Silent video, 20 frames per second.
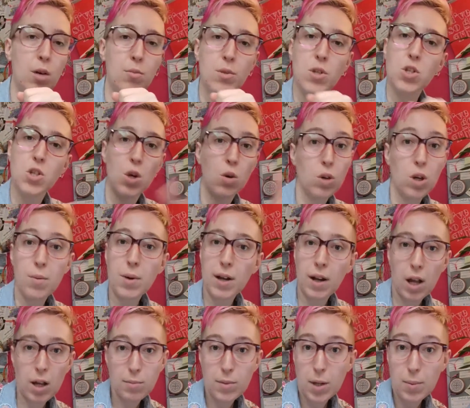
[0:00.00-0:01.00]
So come and
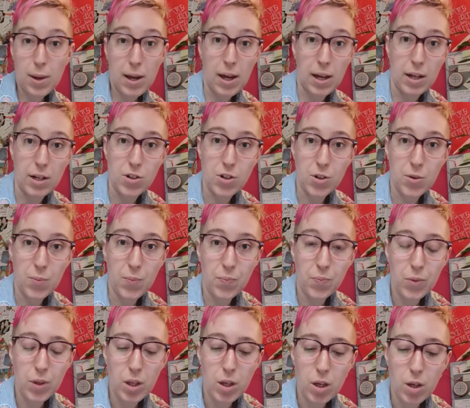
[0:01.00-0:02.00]
like my page.
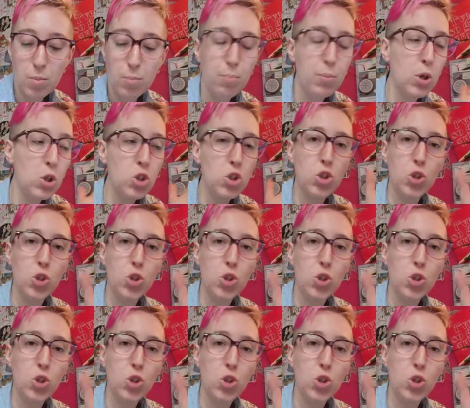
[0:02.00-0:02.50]
But